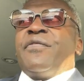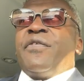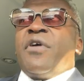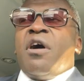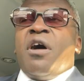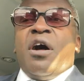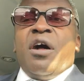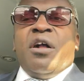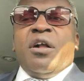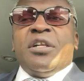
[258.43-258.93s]
of
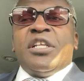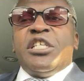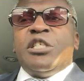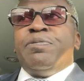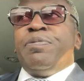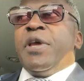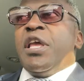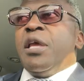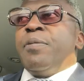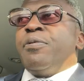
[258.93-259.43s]
all these
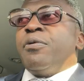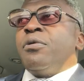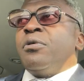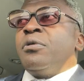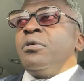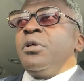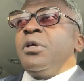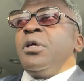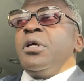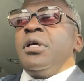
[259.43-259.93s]

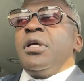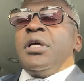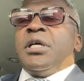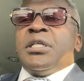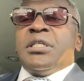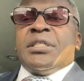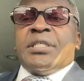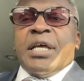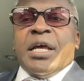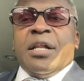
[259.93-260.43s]
people
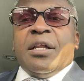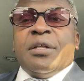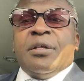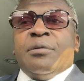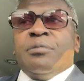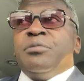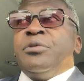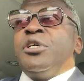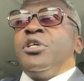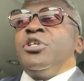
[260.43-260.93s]
telling
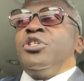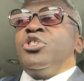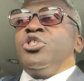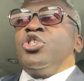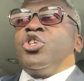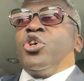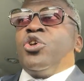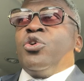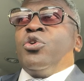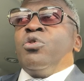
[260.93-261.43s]
them
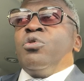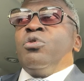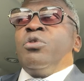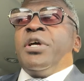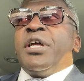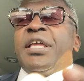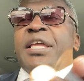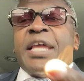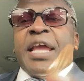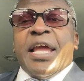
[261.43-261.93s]
to
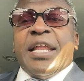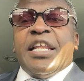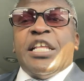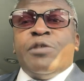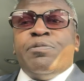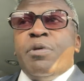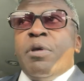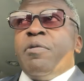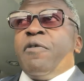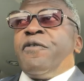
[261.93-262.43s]
get in
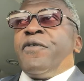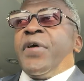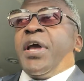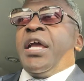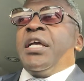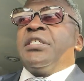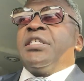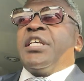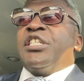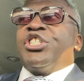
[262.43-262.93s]
these people's
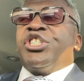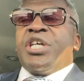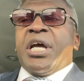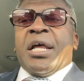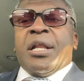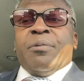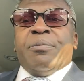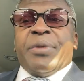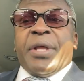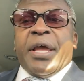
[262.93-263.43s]
face and
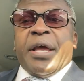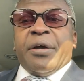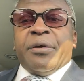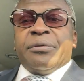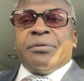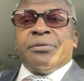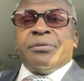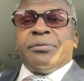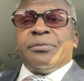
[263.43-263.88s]
shout them down.